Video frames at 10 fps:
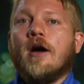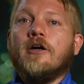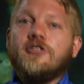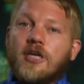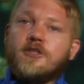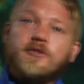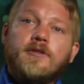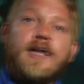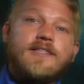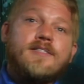Adjuster
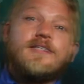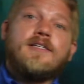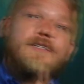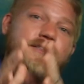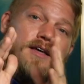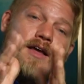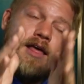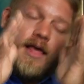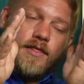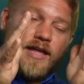licenses
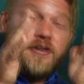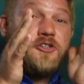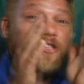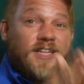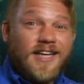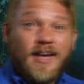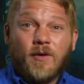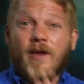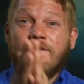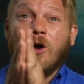that you should
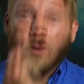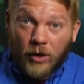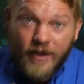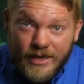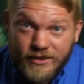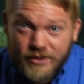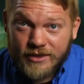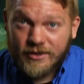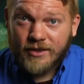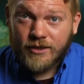get if hurricane
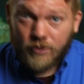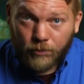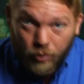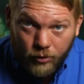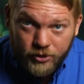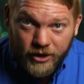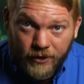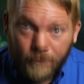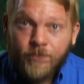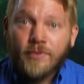season is
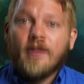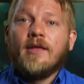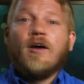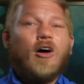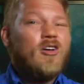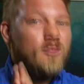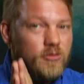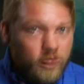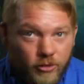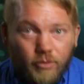approaching are a
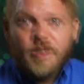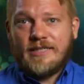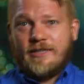little bit